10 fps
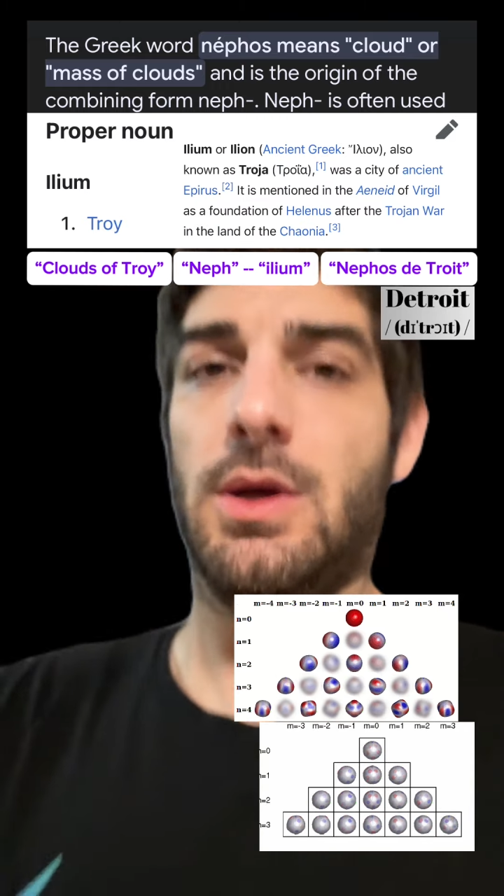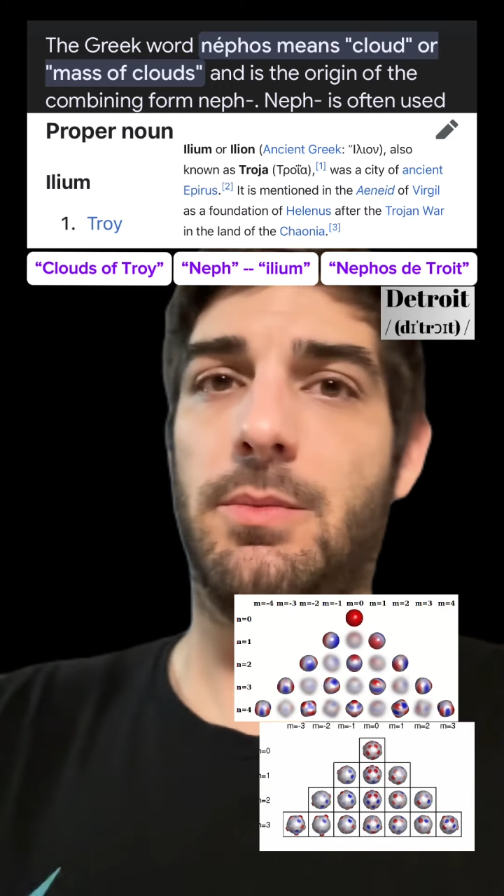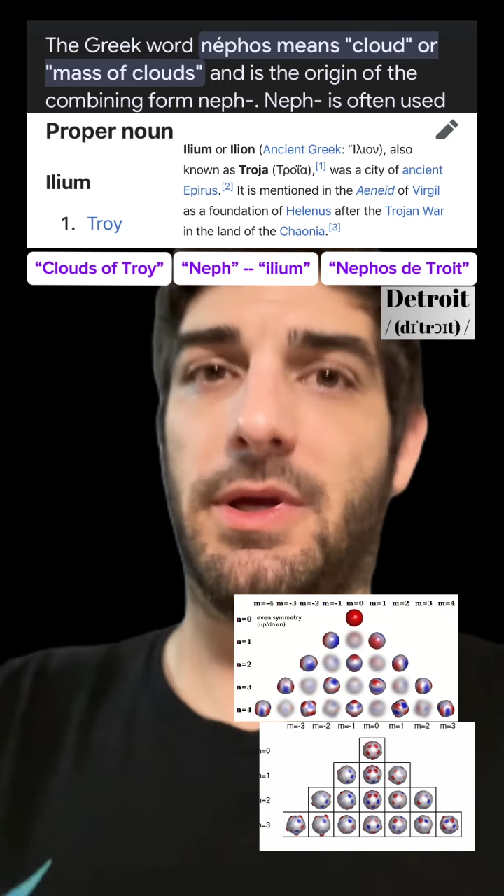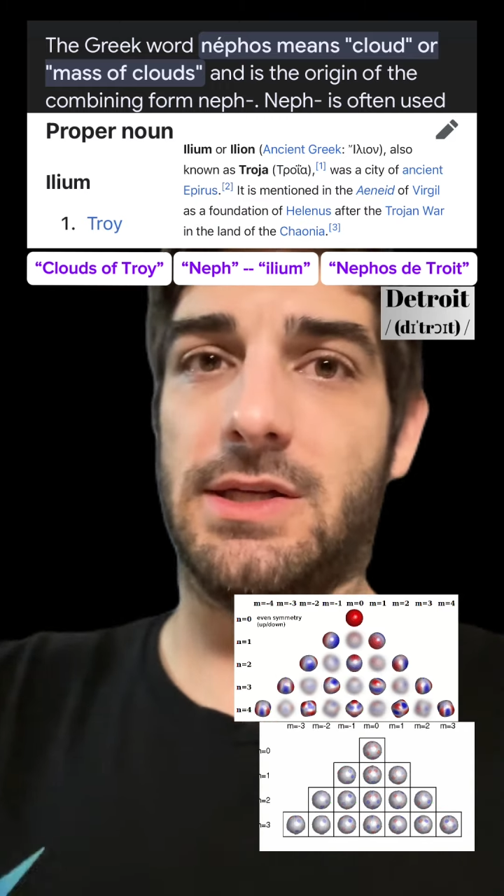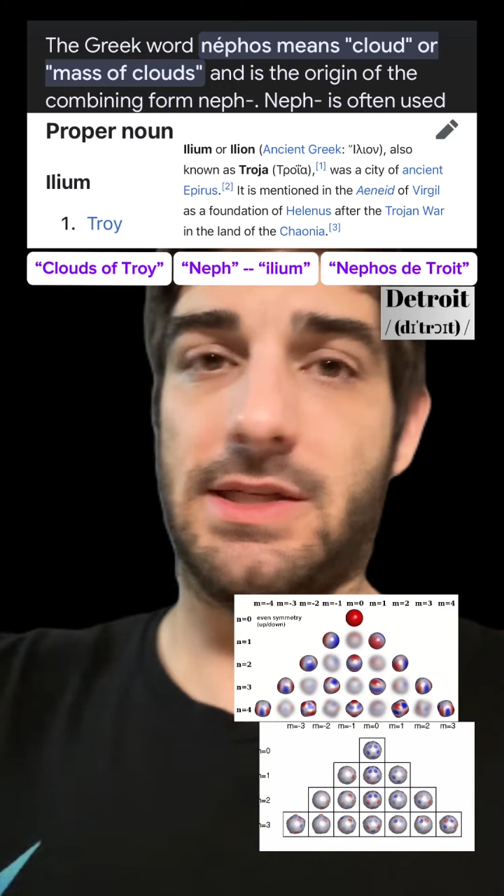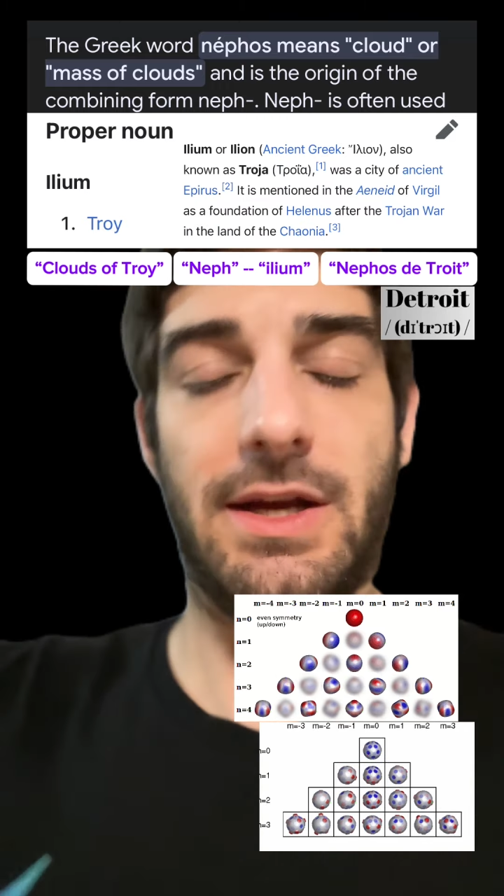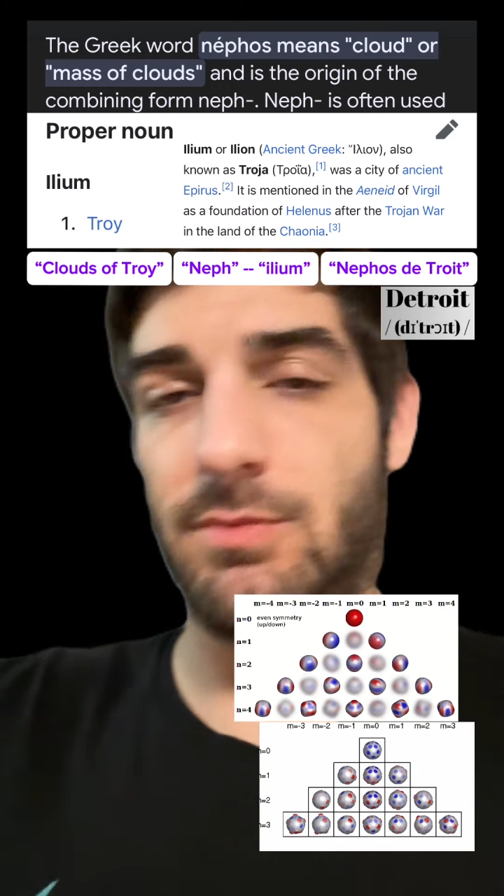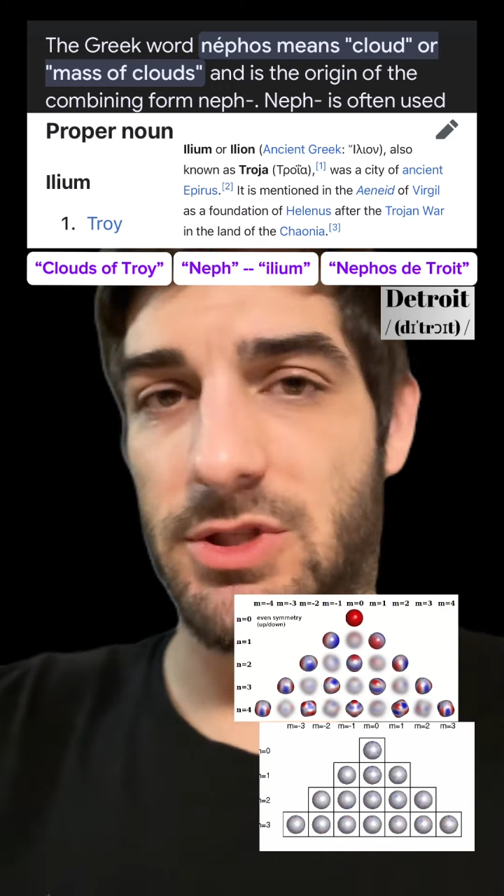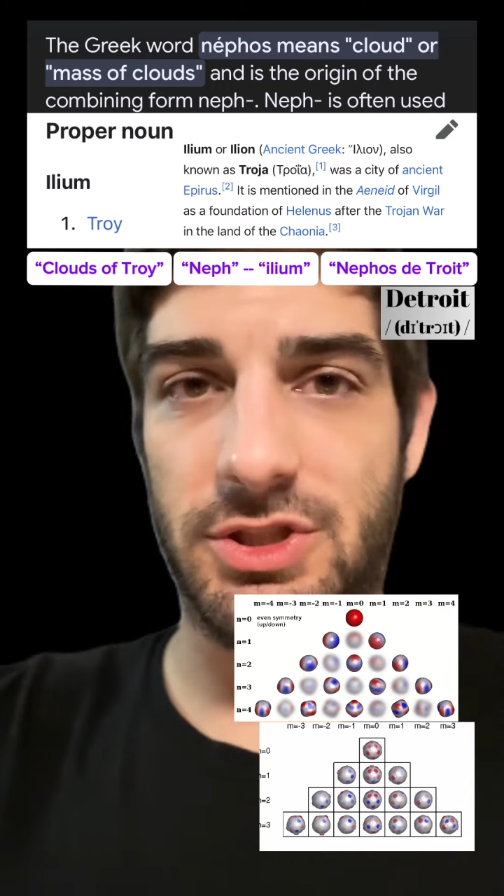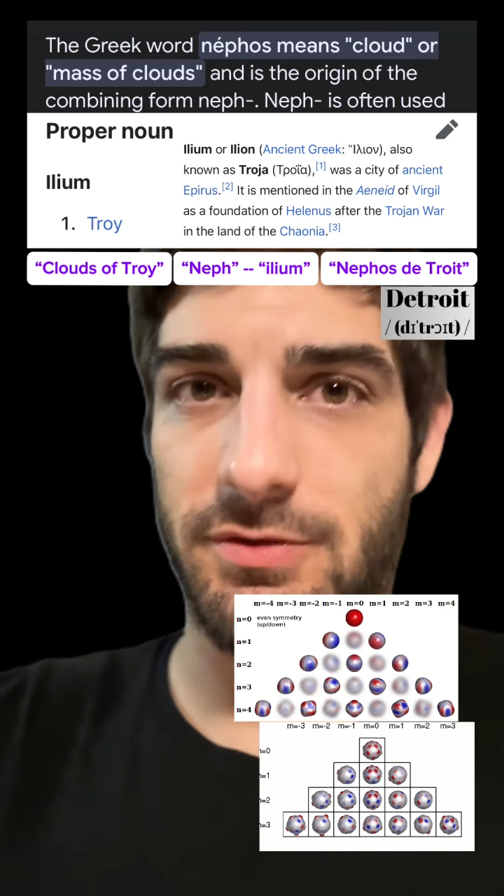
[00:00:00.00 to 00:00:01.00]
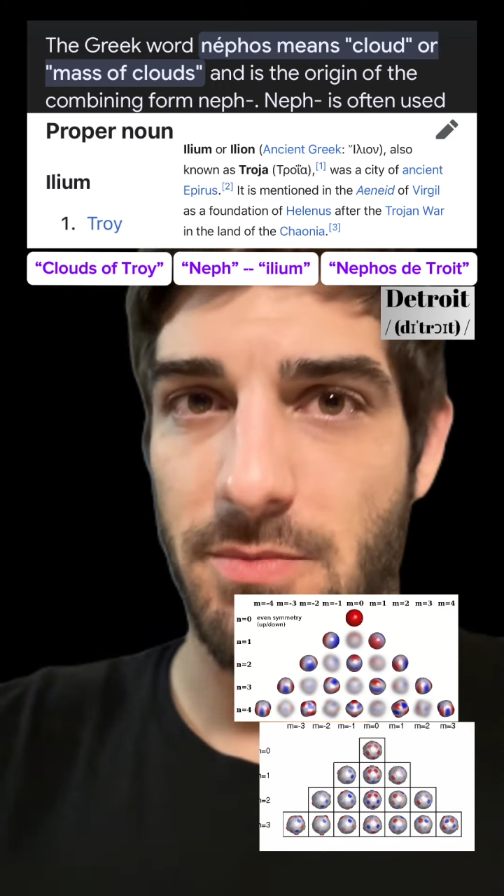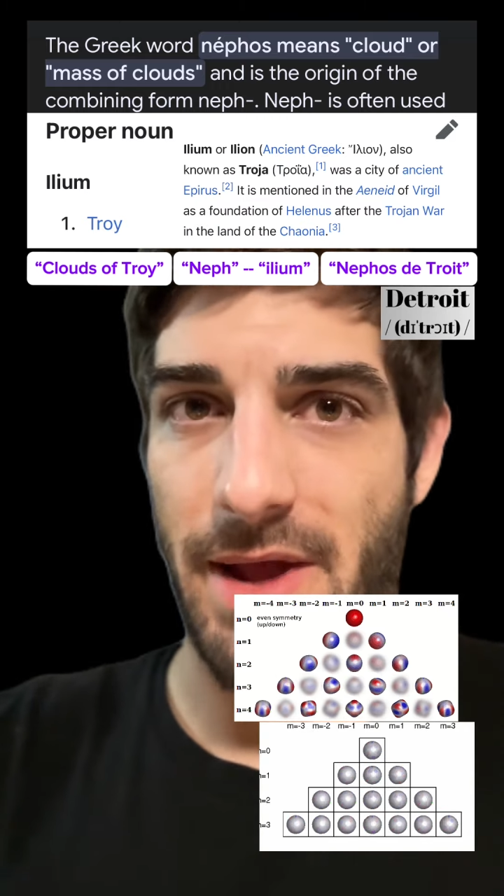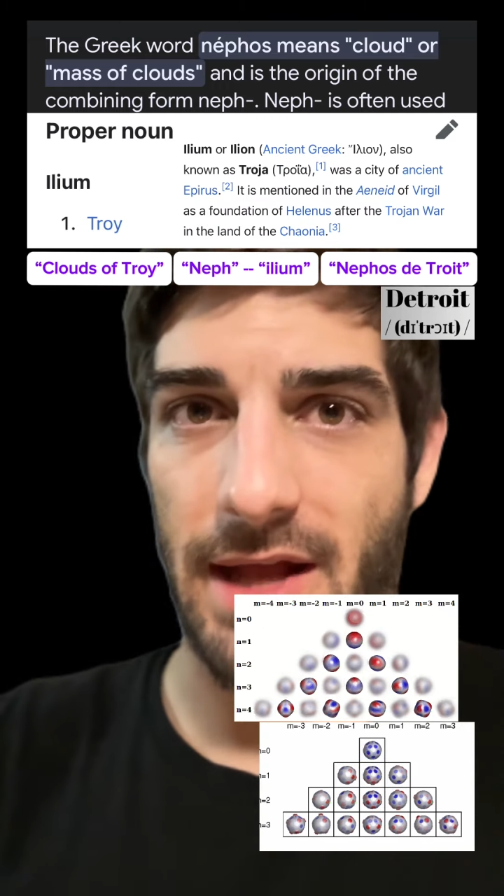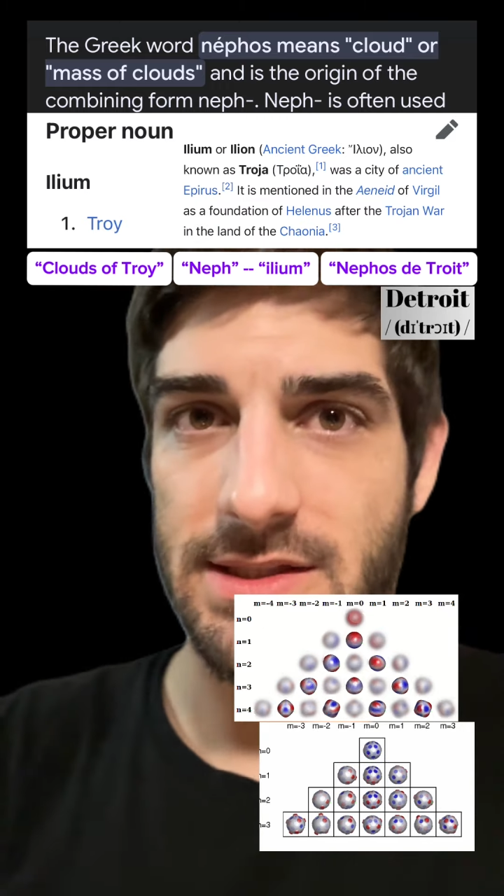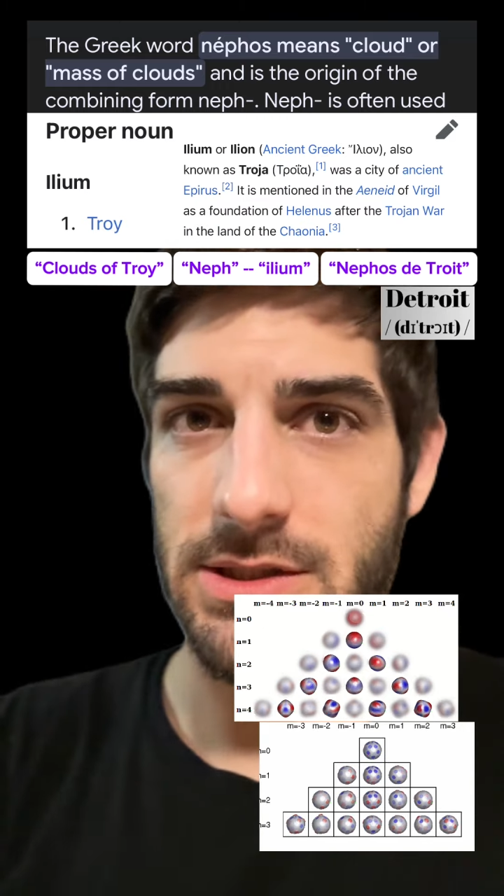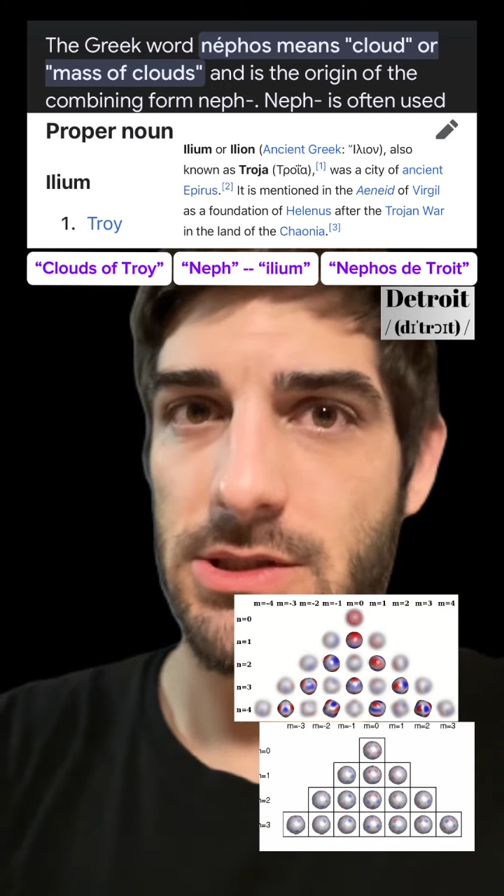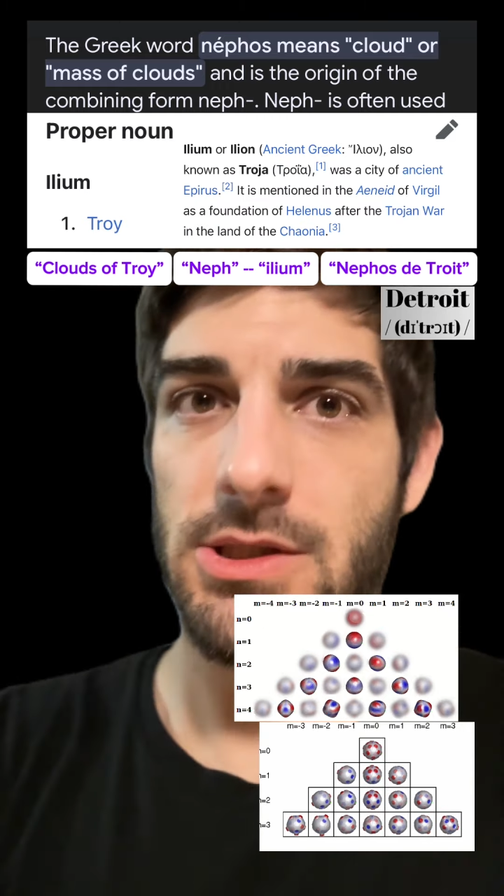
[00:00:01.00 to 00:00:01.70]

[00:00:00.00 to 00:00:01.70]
because they have much different masses